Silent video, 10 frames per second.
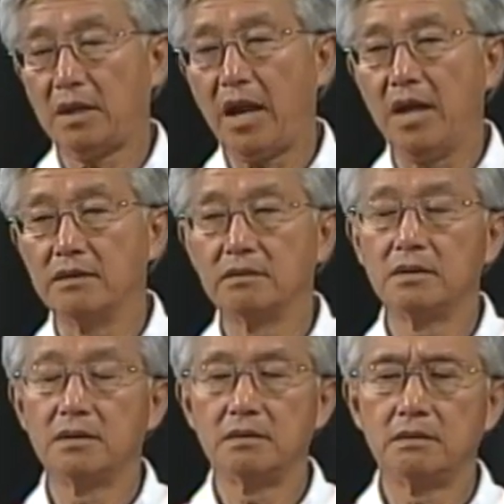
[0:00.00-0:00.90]
N.
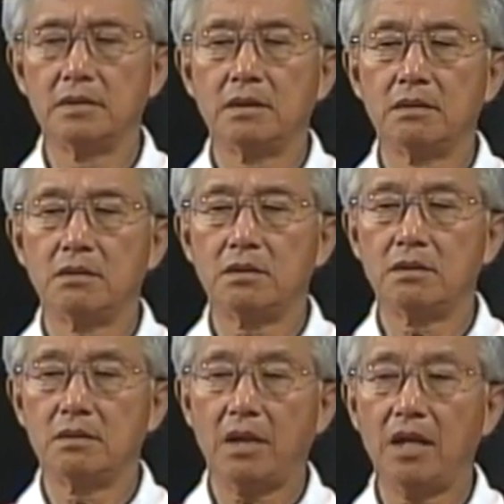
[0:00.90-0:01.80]

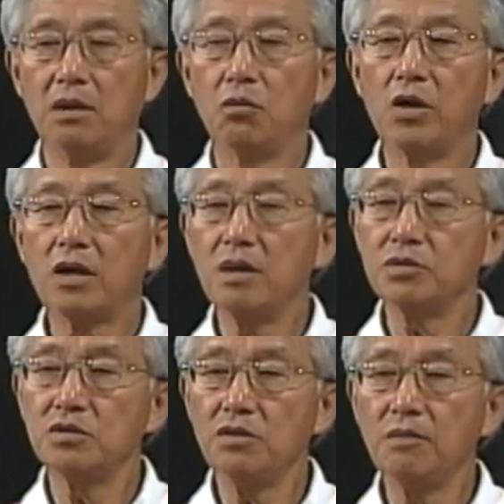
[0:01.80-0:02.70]
Any word
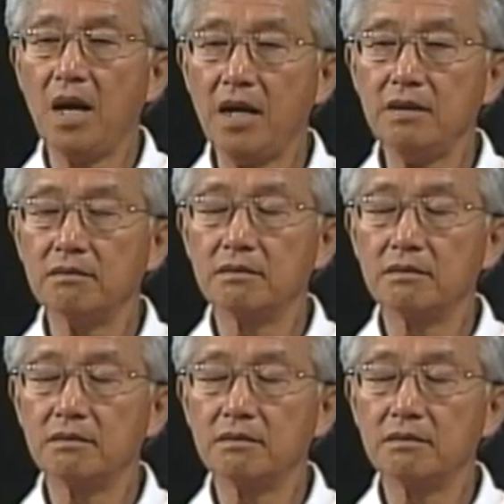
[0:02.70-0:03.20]
comes to your mind?